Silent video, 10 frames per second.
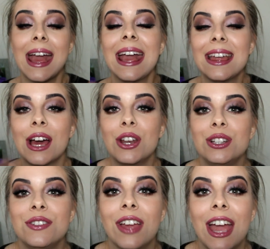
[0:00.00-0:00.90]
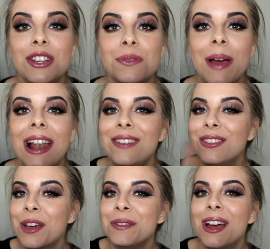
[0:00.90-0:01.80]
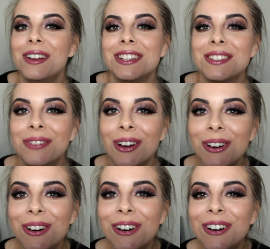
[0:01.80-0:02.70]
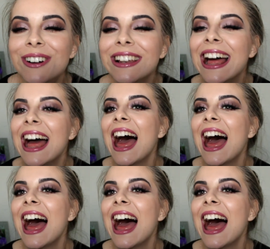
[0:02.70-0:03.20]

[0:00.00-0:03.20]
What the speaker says: hit that notification bell even though we know it does fuck all,